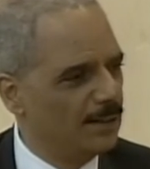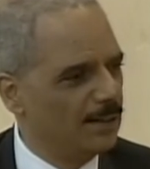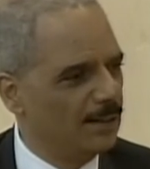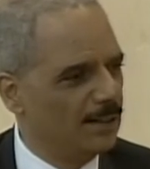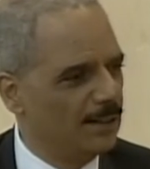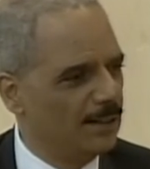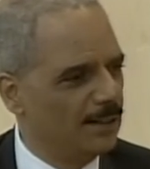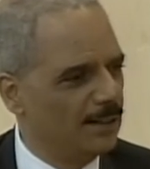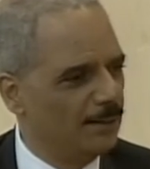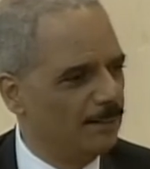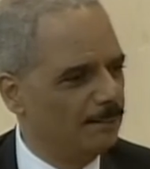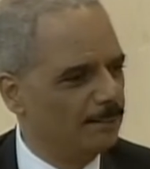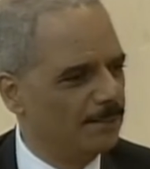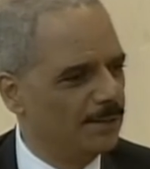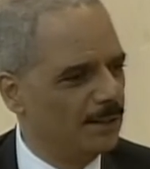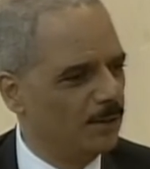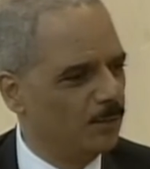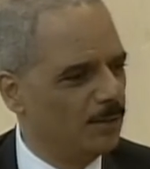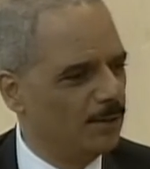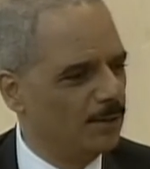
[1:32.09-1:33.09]

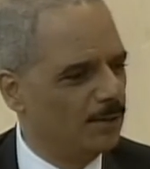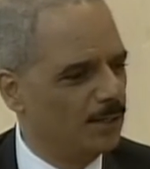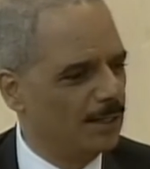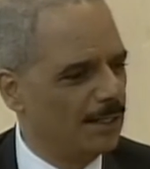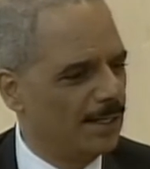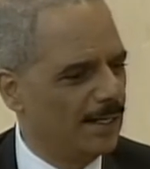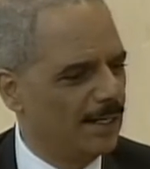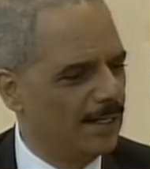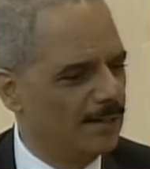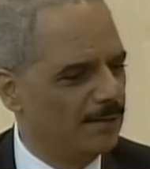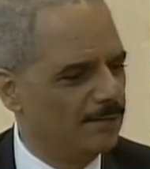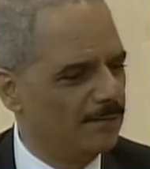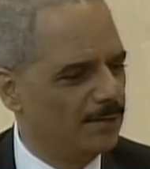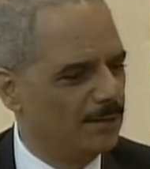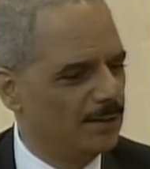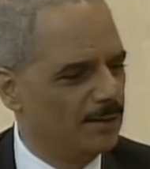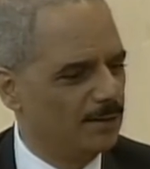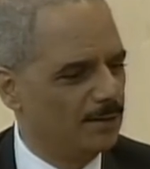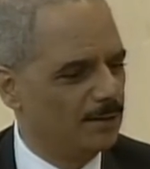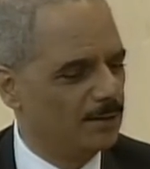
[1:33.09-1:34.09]
that we ought to have
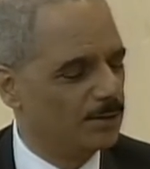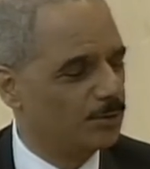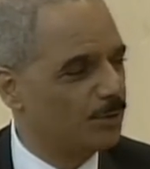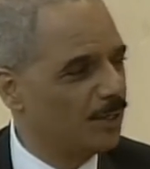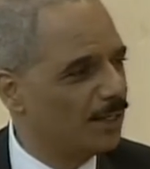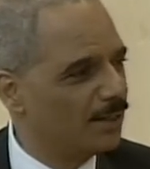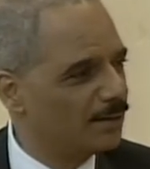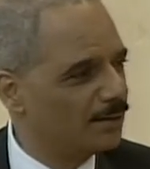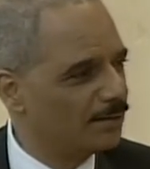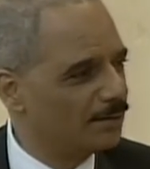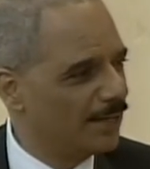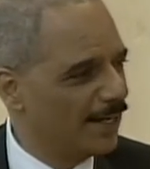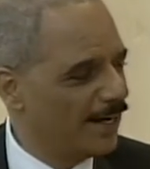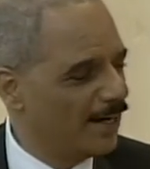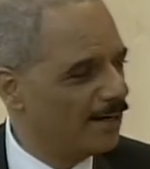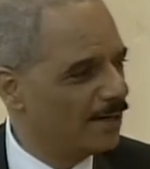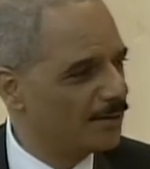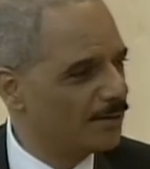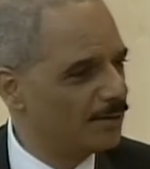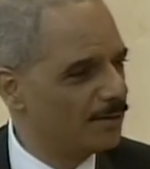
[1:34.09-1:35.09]
the strength of
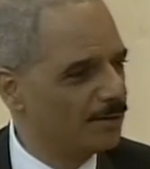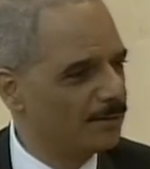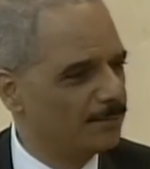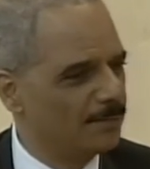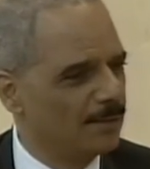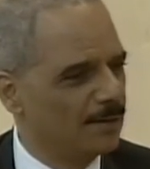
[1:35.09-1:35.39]
character